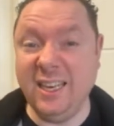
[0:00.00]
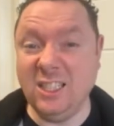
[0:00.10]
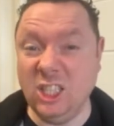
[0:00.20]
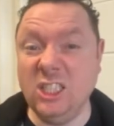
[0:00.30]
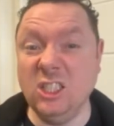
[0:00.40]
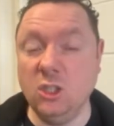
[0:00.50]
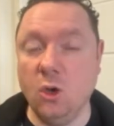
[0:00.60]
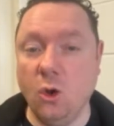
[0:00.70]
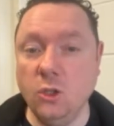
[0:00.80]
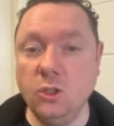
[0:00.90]
adjacent is
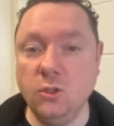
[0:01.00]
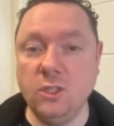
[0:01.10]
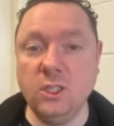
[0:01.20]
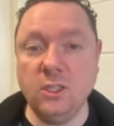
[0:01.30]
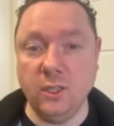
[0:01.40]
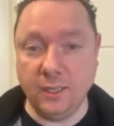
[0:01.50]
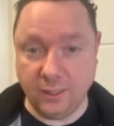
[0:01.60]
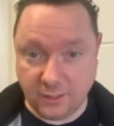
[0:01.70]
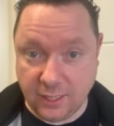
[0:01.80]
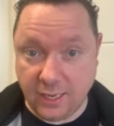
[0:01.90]
cos, so it's just doing a
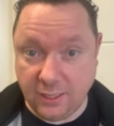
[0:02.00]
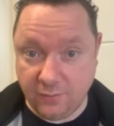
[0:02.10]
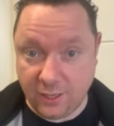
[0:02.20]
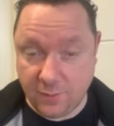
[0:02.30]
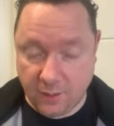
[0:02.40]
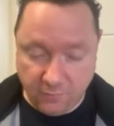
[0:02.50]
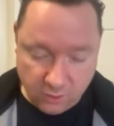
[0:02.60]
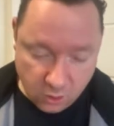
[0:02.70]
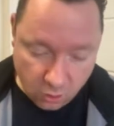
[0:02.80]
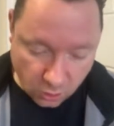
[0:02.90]
sine divided by the
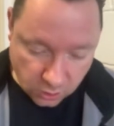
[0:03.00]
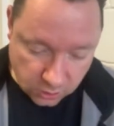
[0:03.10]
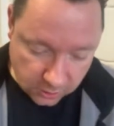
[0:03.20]
cos.